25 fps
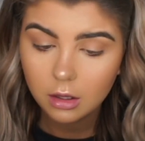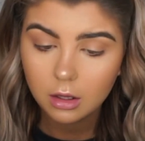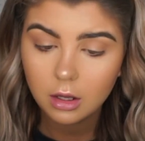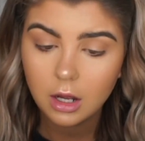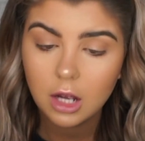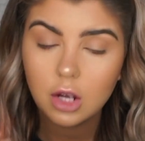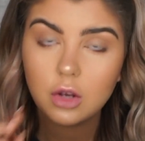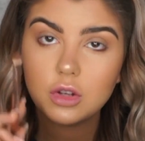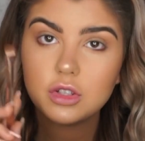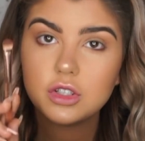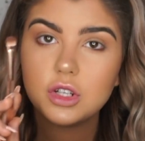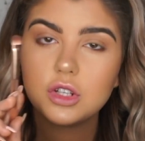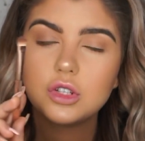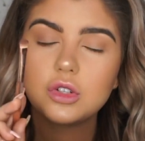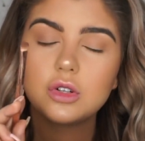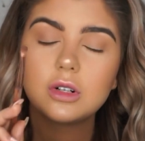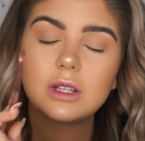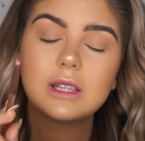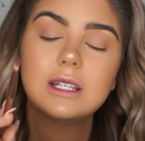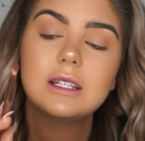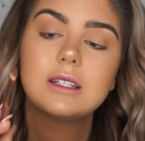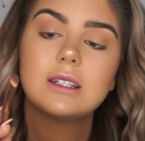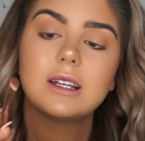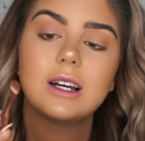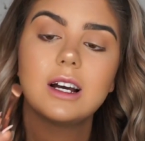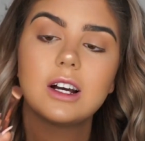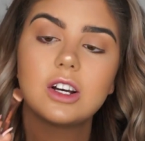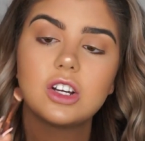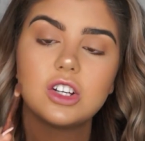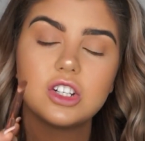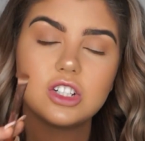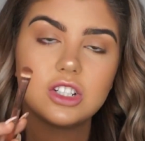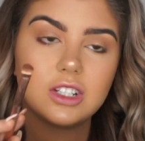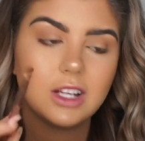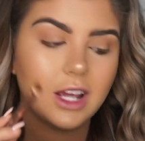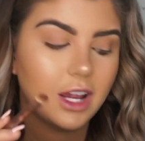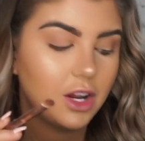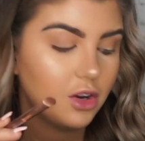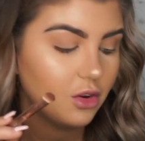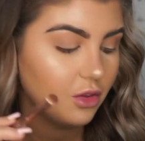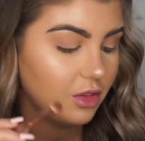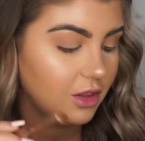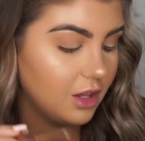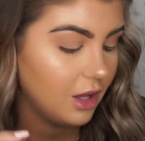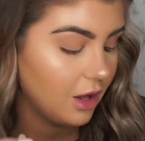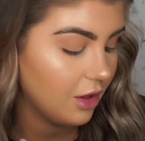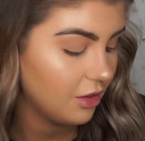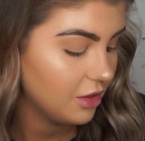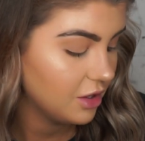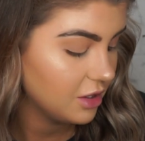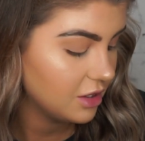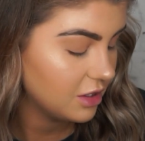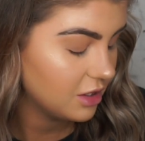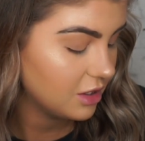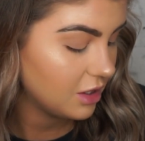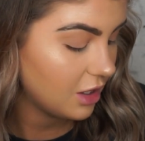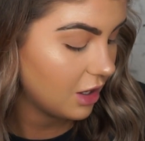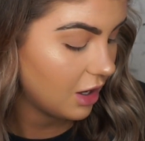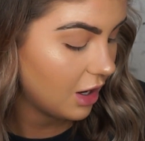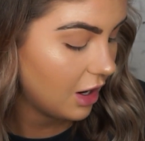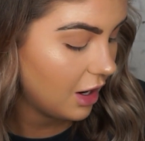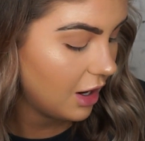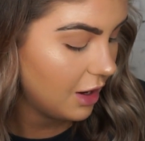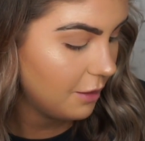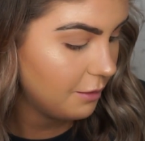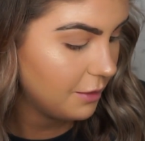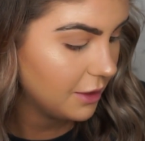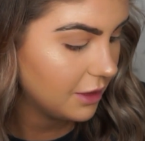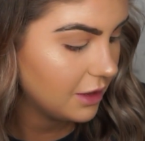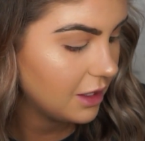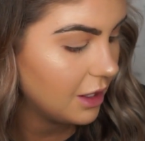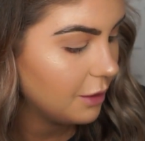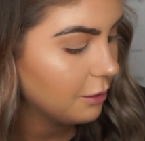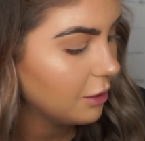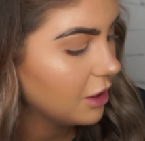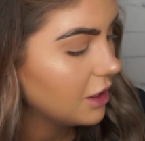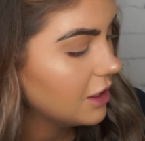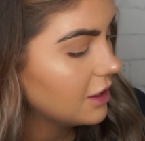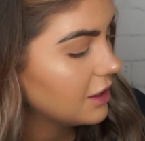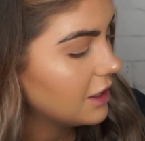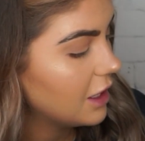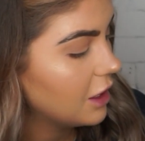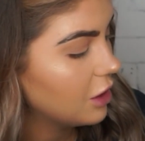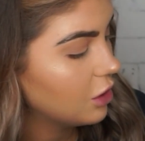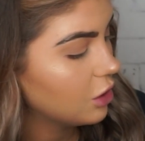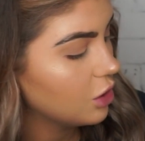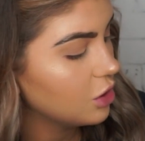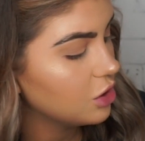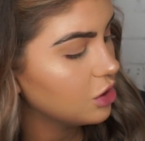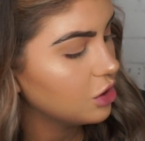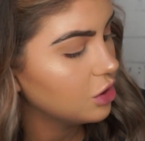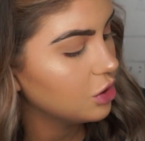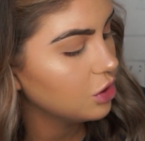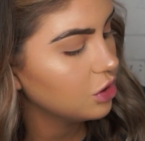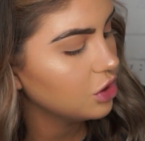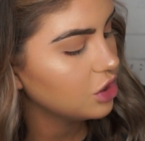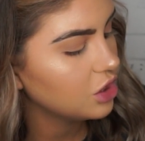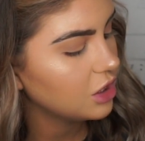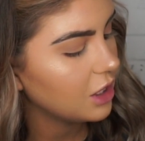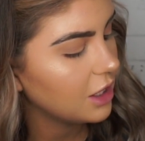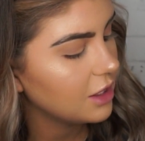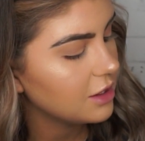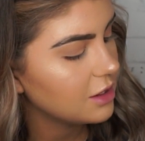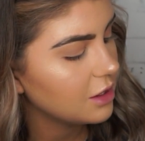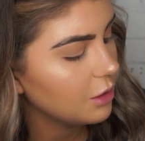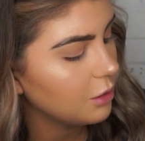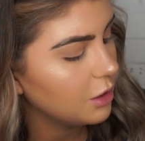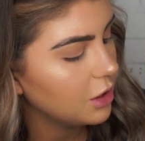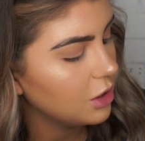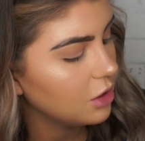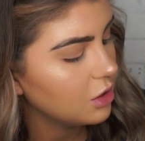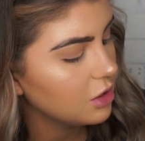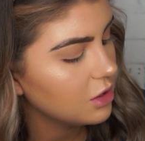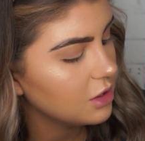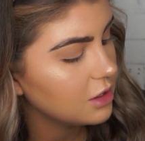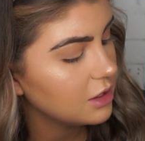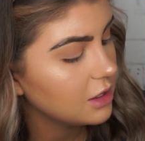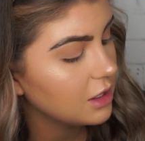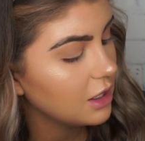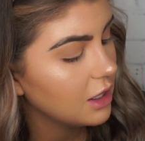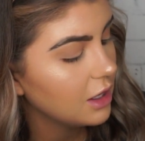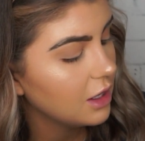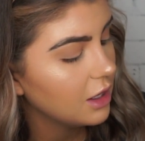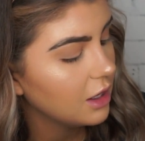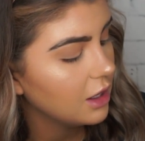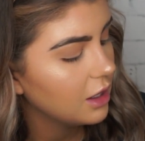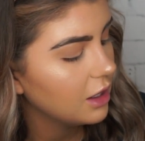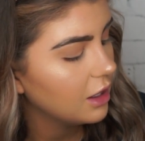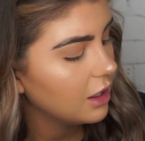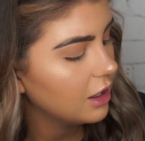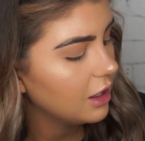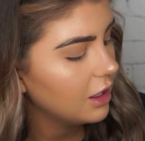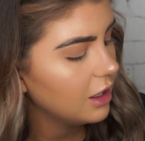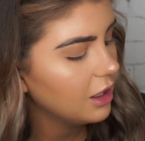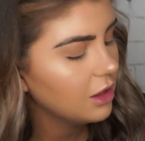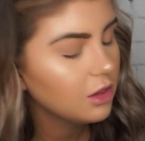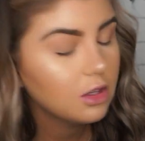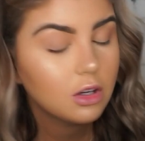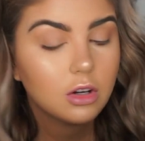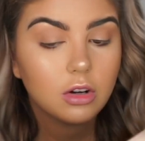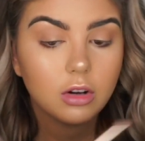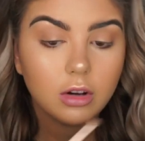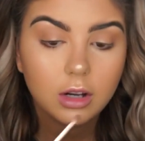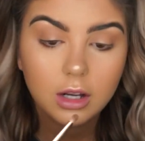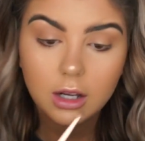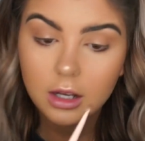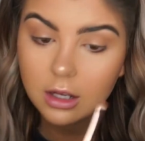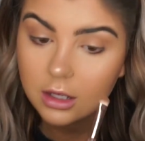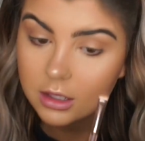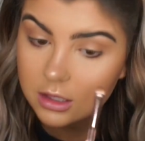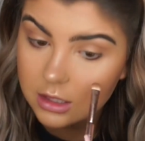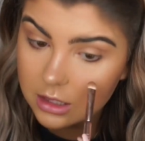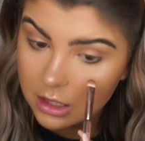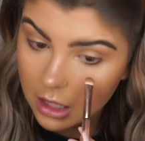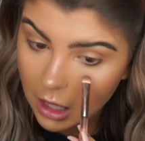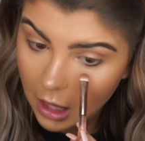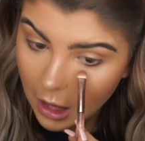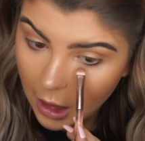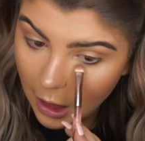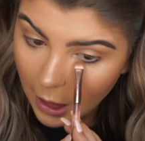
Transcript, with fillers: I also took the darker shade on the other side, but then I'm going to take those two shades that we used in the crease